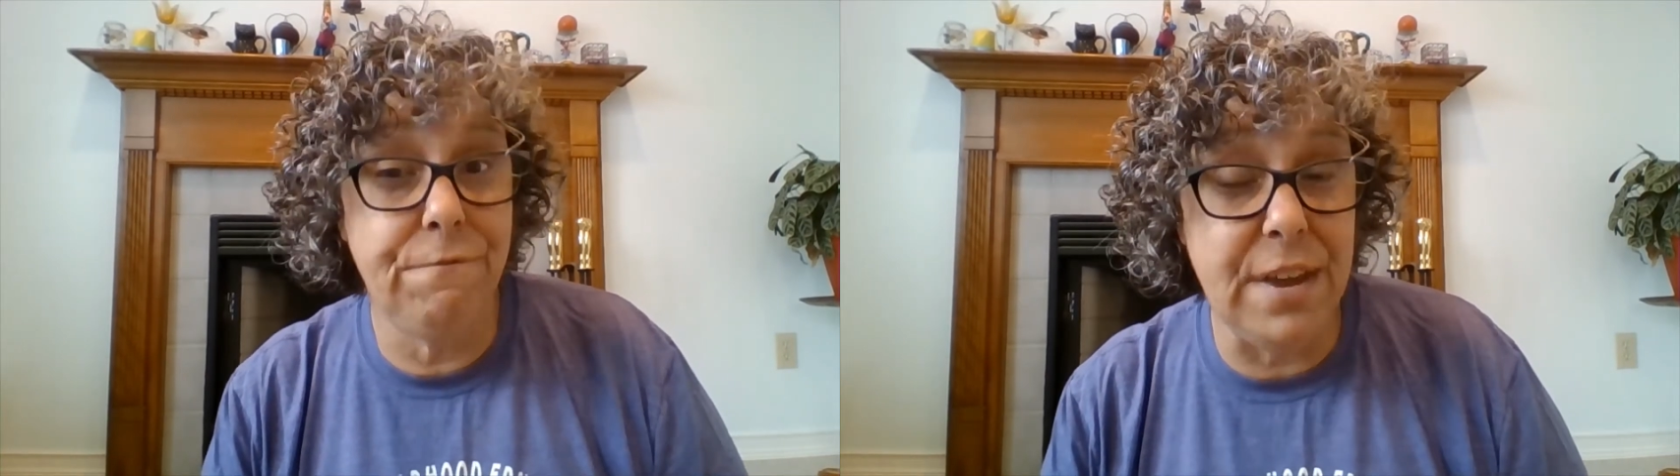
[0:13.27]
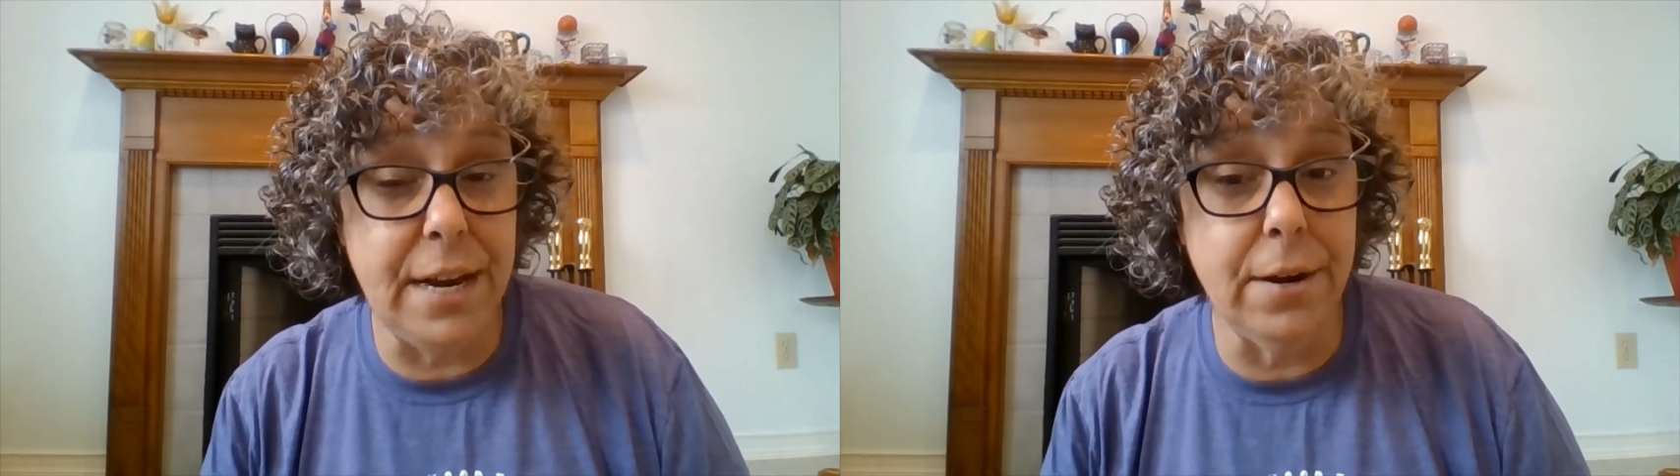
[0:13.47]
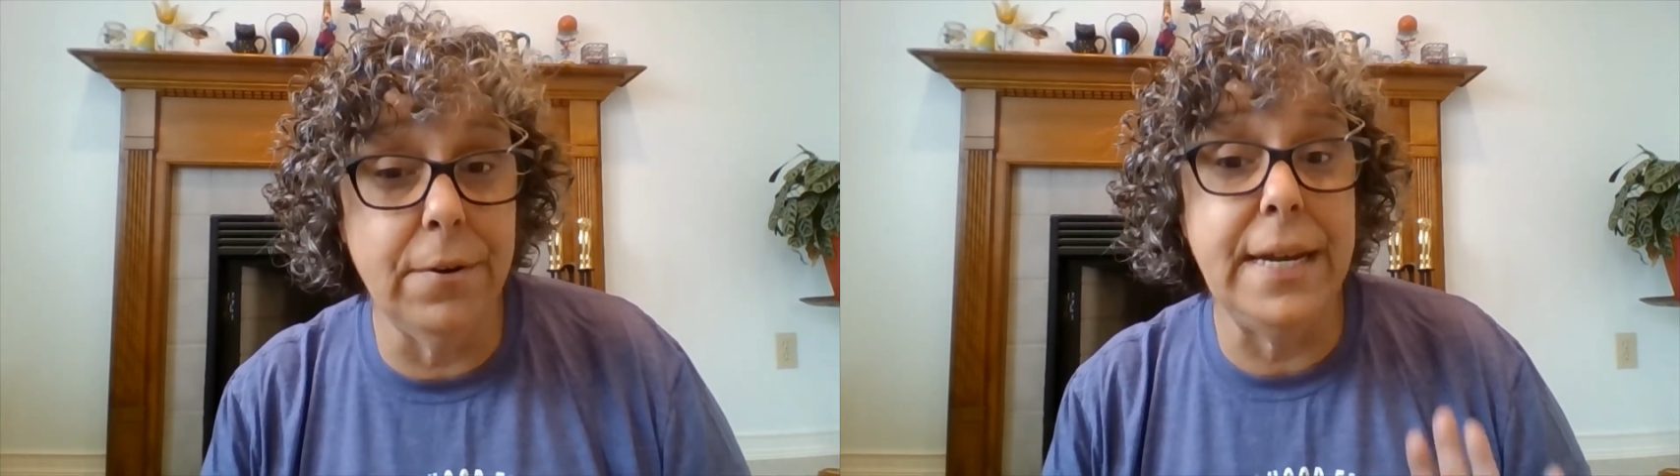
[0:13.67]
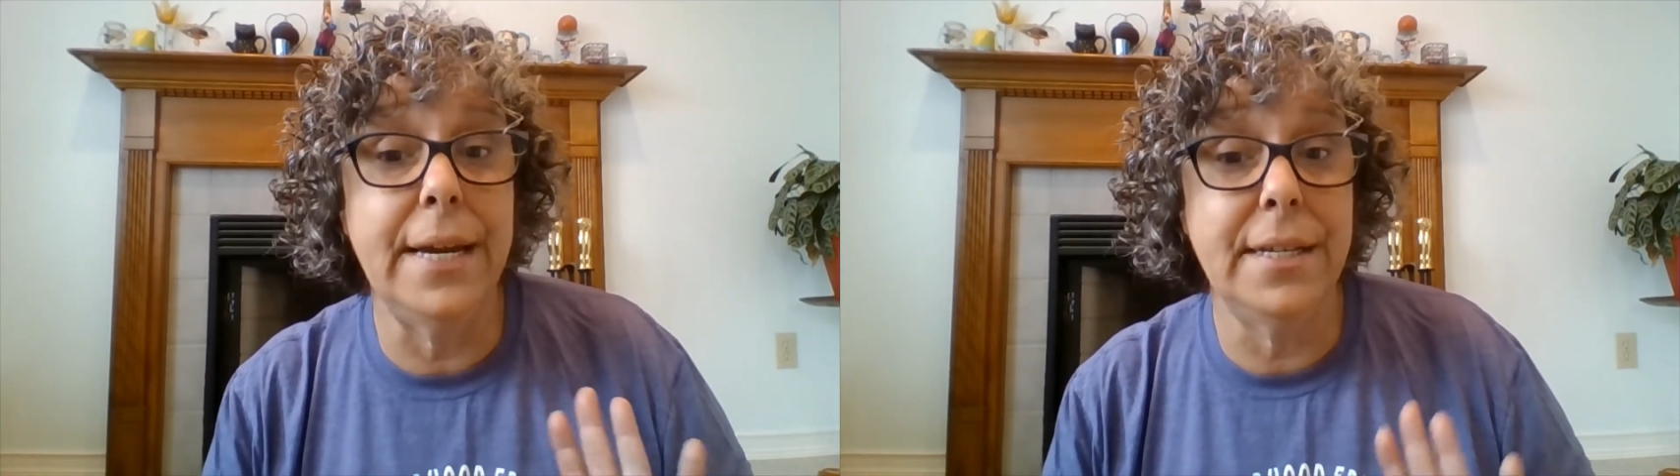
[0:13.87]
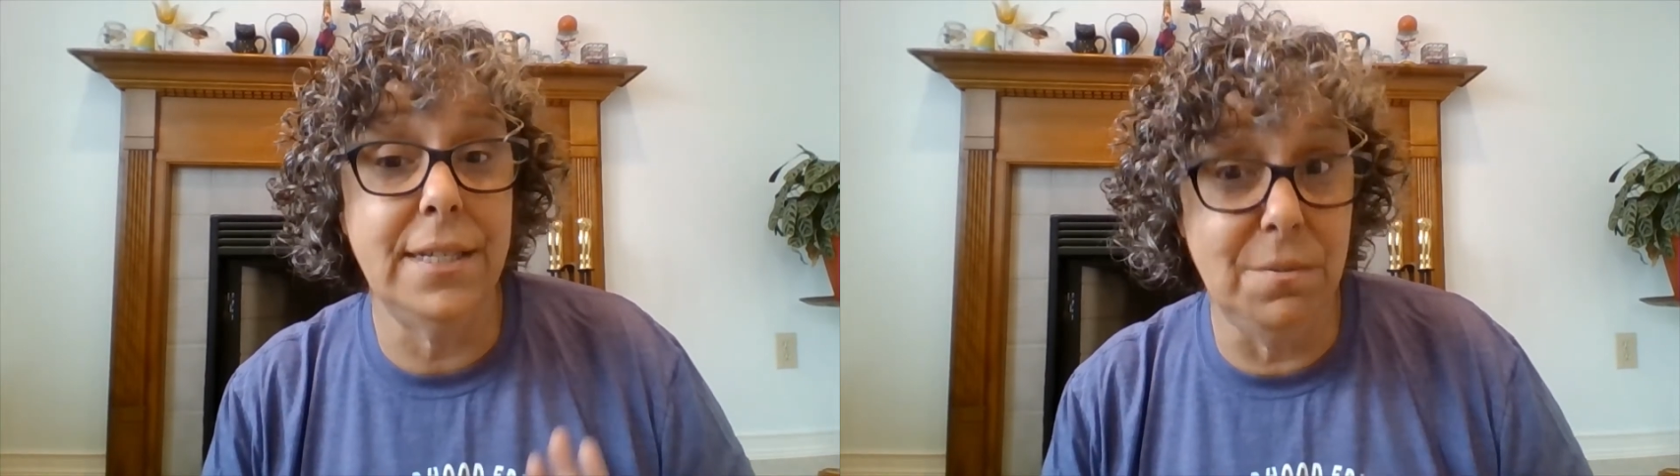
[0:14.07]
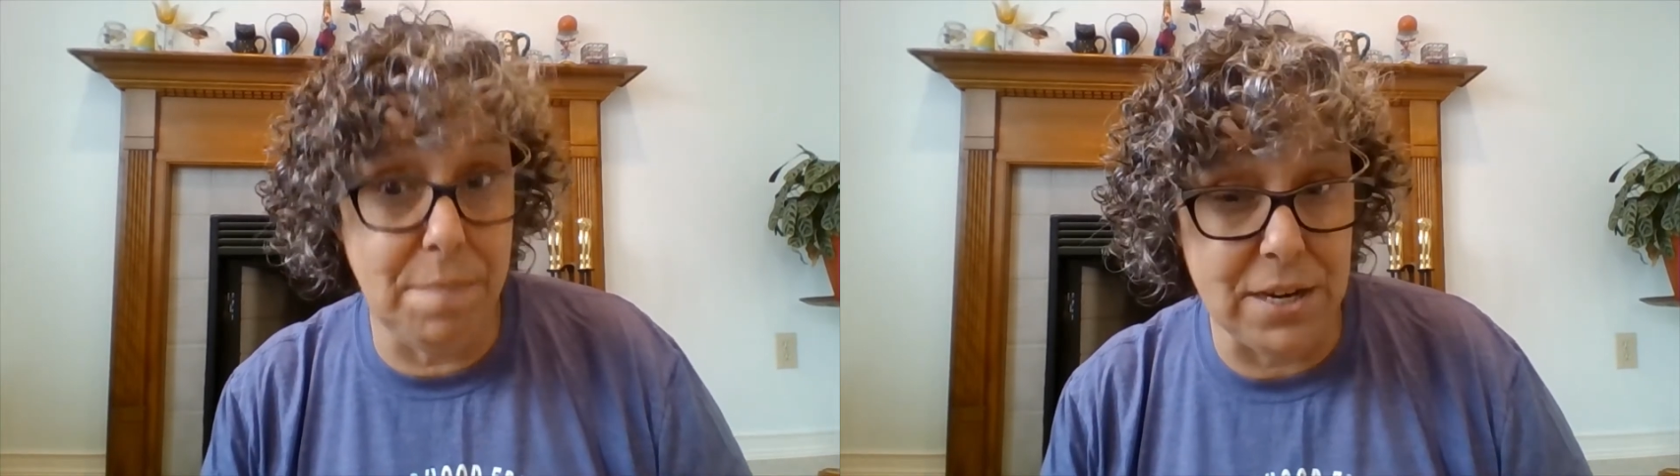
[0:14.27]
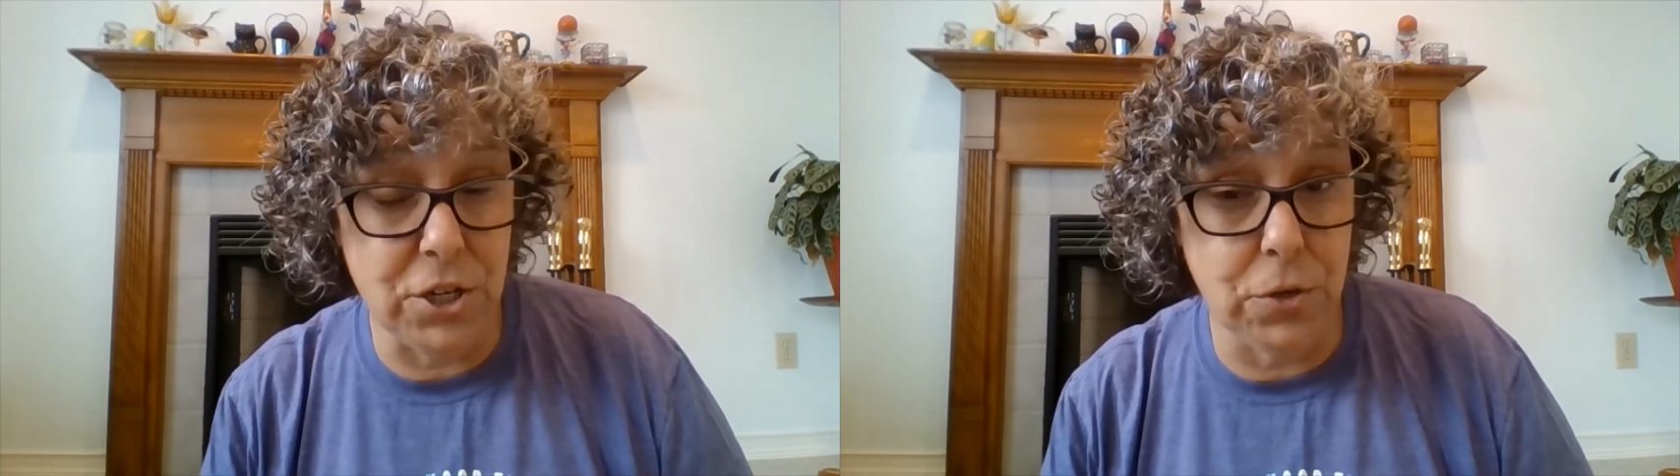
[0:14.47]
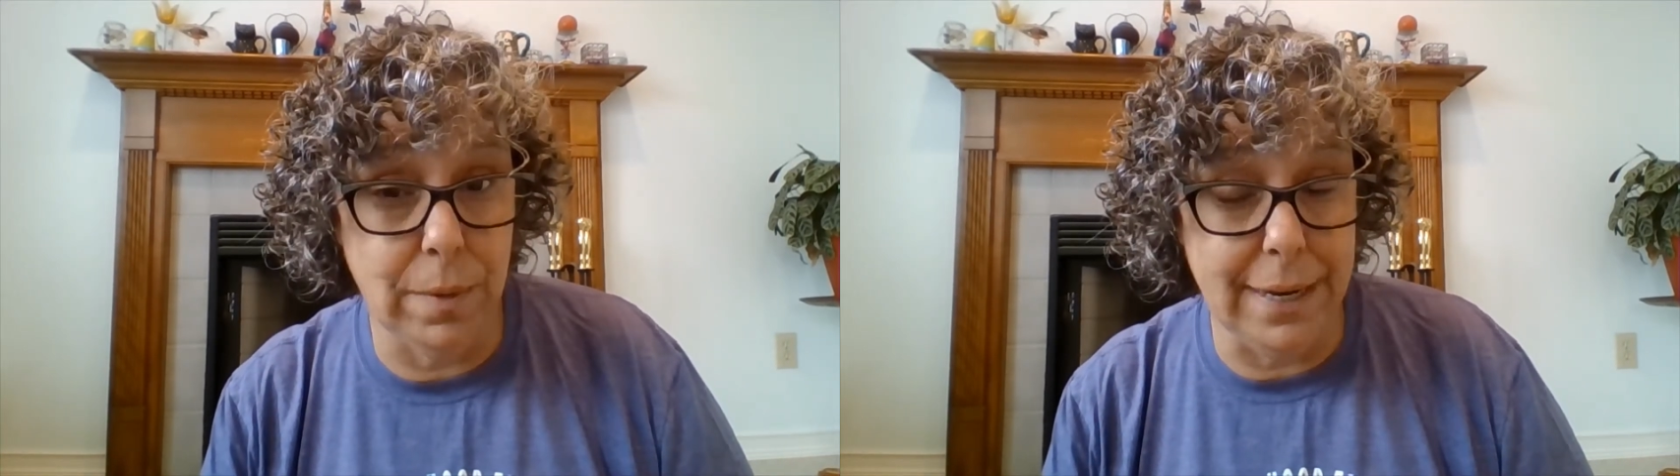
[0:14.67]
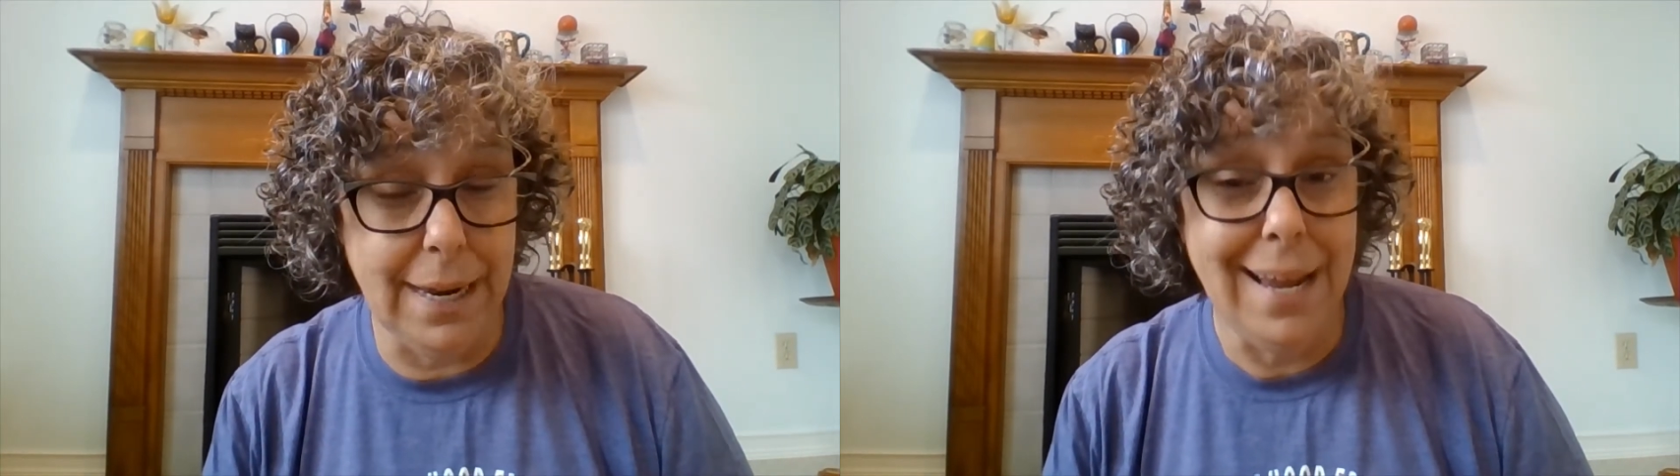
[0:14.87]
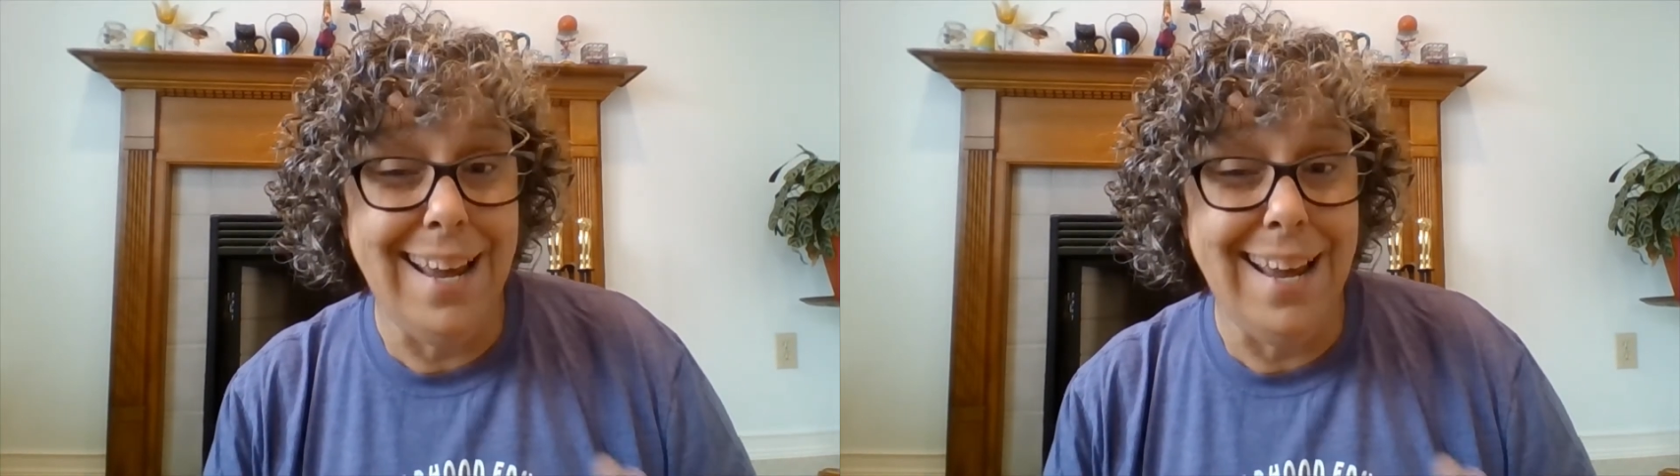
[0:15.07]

very special one.